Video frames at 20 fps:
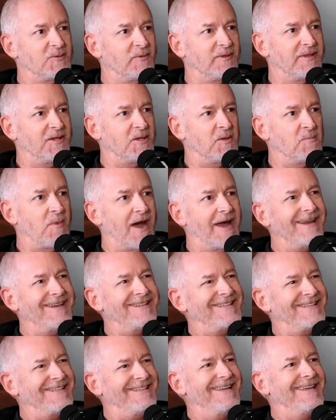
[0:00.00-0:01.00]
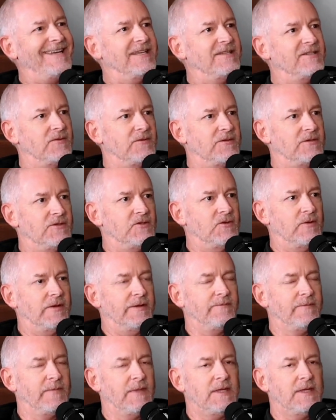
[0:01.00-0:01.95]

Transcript: within the body to get into the joint.